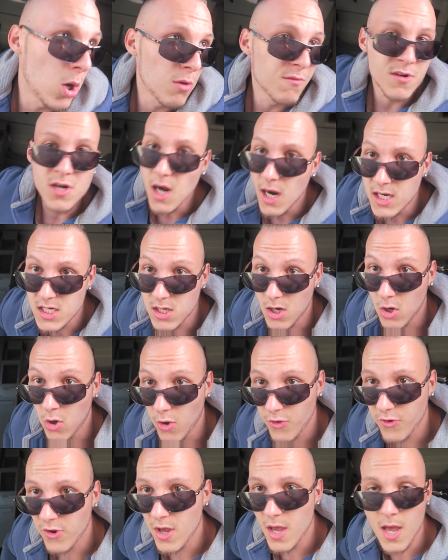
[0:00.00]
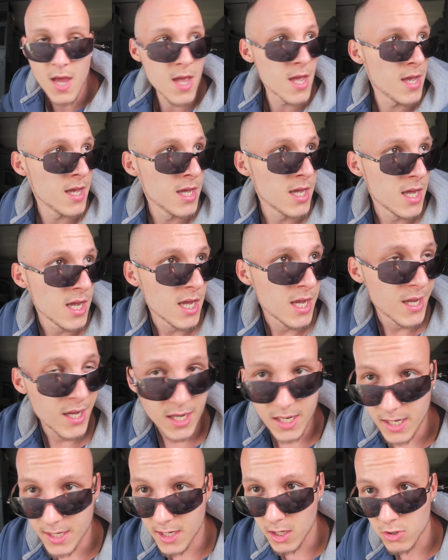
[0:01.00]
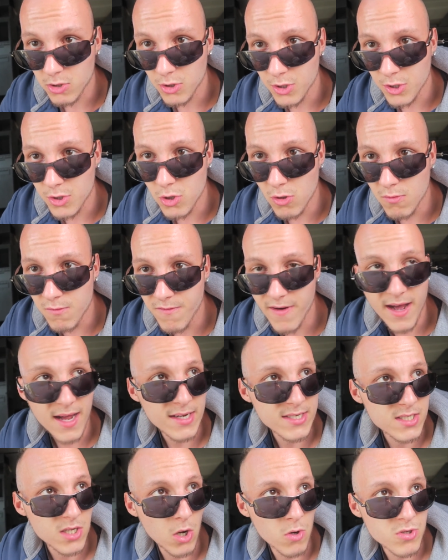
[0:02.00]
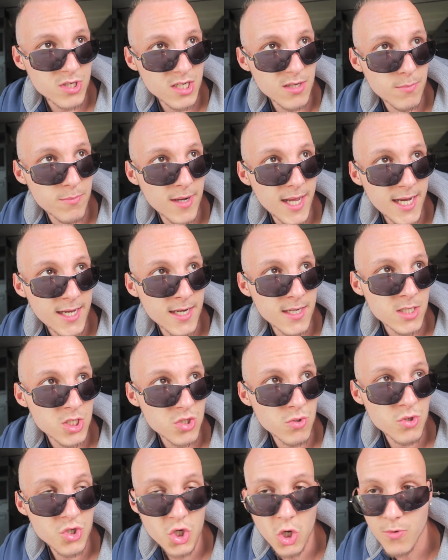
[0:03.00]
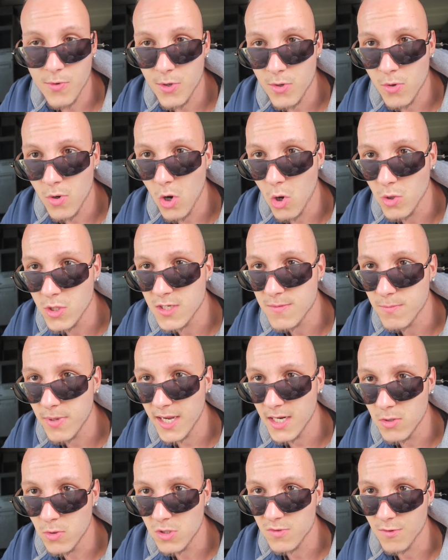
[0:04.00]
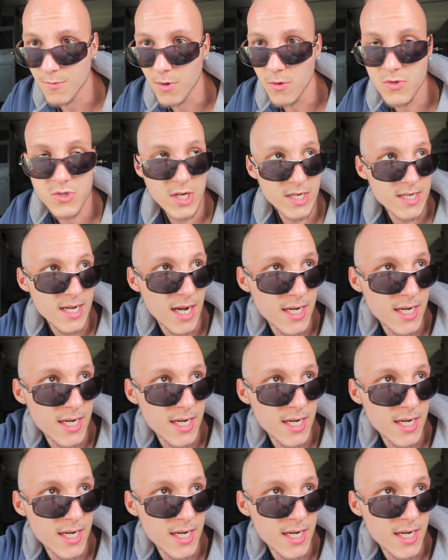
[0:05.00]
love you guys a lot. Now gonna go fast outside the plane just to show you how this plane looks from outside